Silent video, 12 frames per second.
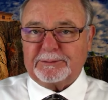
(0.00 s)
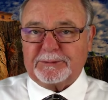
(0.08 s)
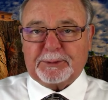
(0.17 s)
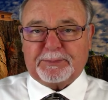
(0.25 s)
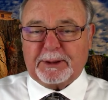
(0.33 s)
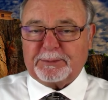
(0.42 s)

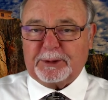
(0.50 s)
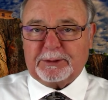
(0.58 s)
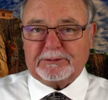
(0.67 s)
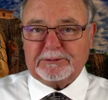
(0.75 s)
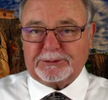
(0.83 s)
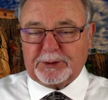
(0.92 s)
Good
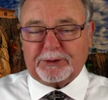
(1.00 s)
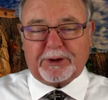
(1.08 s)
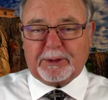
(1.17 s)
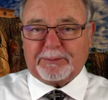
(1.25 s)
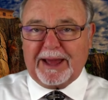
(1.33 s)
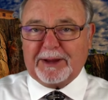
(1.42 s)
people,
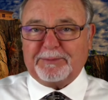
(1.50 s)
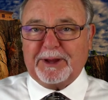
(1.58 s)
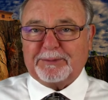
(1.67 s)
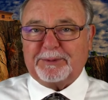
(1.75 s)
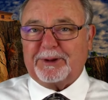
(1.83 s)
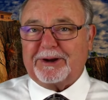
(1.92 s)
so-called bad
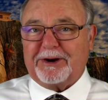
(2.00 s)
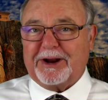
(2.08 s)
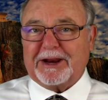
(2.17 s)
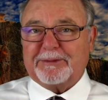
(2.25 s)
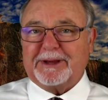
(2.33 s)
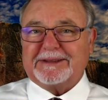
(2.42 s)
people, our
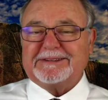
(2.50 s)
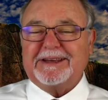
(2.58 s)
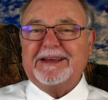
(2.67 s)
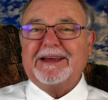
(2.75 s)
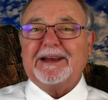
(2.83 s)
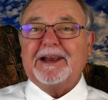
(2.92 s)
enemies.
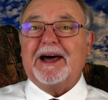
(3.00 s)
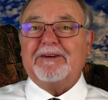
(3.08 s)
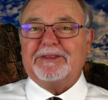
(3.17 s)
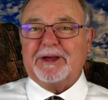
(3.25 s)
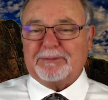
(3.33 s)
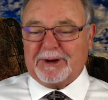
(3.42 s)

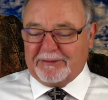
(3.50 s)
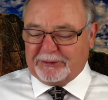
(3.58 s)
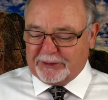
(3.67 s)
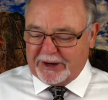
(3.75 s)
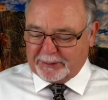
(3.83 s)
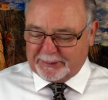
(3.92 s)
Love them. Love
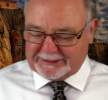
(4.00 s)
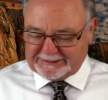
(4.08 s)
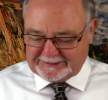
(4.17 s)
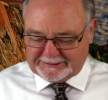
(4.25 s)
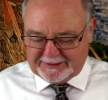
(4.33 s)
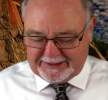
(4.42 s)
your enemies.